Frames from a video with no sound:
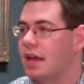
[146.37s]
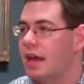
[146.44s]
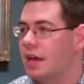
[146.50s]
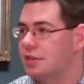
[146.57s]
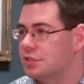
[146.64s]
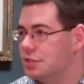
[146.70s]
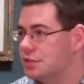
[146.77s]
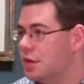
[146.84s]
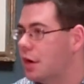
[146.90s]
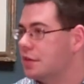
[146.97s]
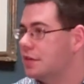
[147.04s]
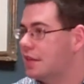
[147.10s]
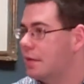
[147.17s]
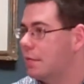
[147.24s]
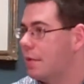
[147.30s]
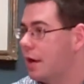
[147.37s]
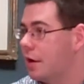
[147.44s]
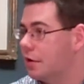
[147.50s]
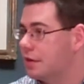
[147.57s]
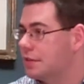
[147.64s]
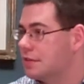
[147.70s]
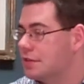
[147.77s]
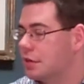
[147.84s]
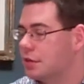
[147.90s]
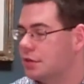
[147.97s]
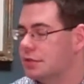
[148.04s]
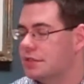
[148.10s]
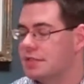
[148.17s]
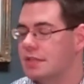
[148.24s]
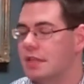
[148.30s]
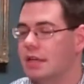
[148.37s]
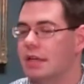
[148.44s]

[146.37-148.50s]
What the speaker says: and just talked to them about our concerns.